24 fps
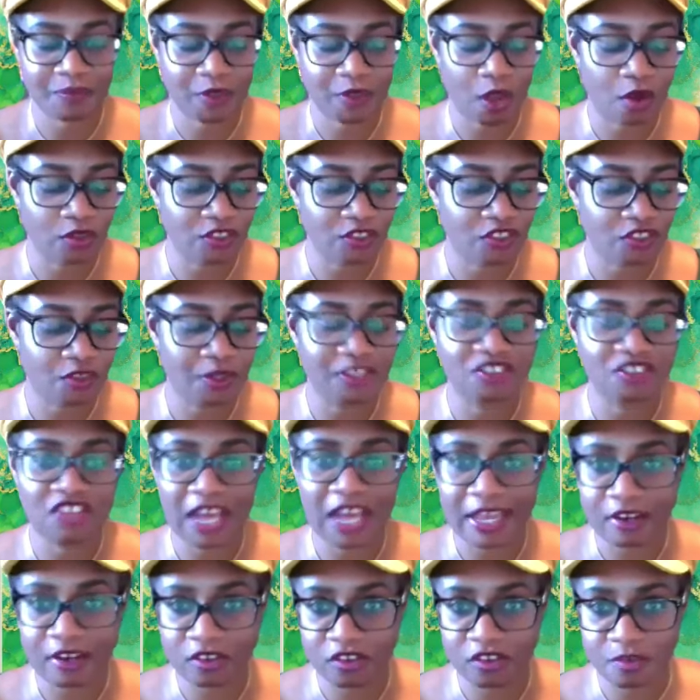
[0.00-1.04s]
also a
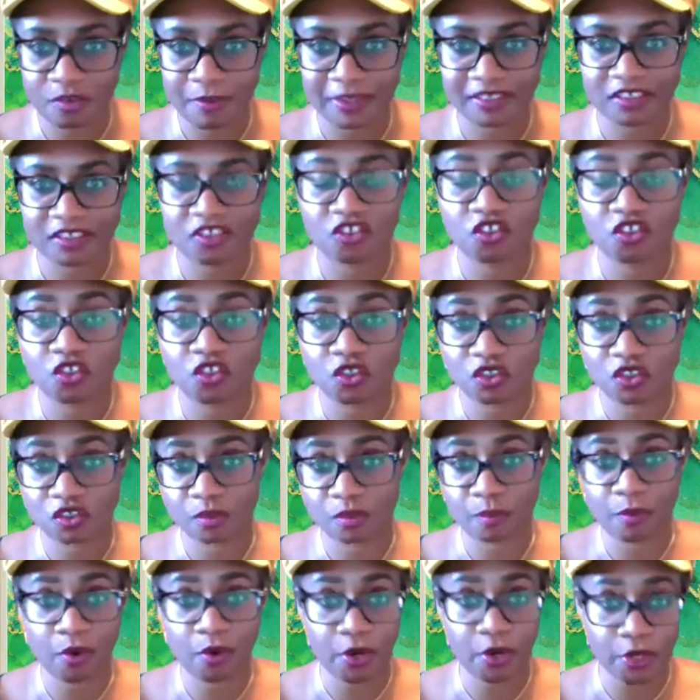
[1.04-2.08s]
channeled message to
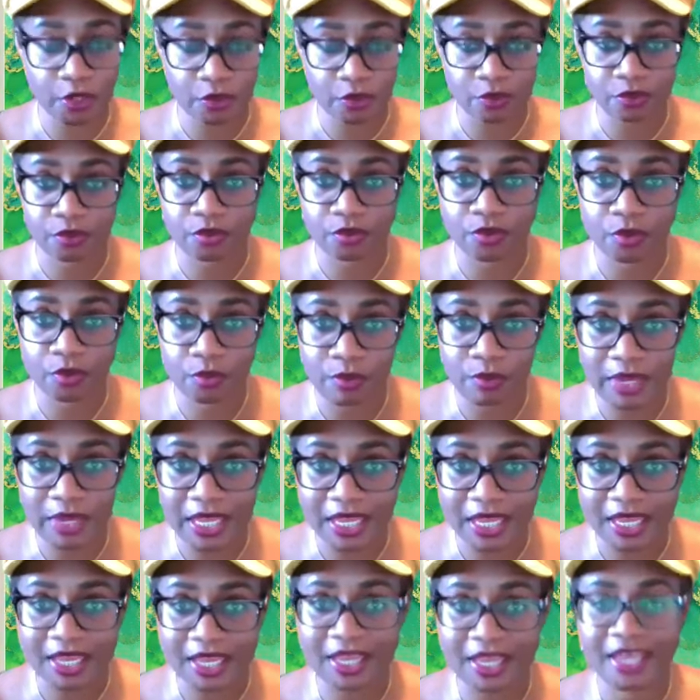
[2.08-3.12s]
support you through the
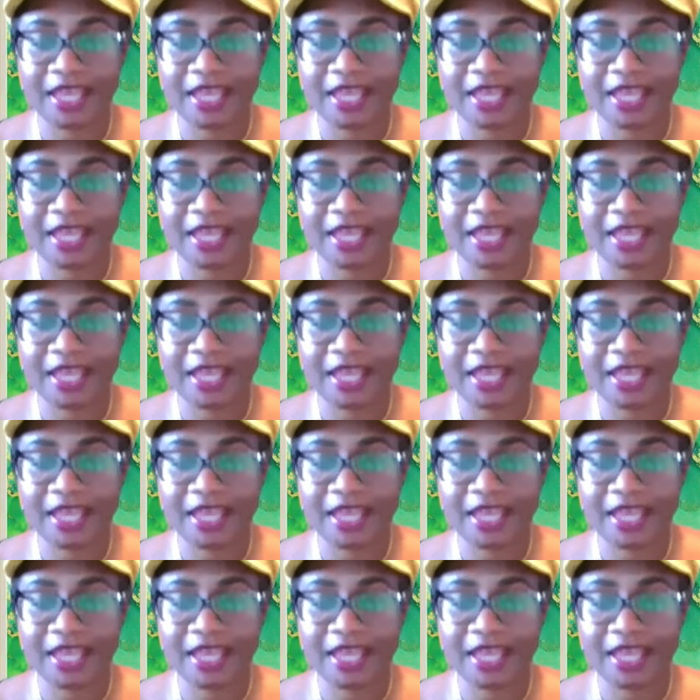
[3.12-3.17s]
week.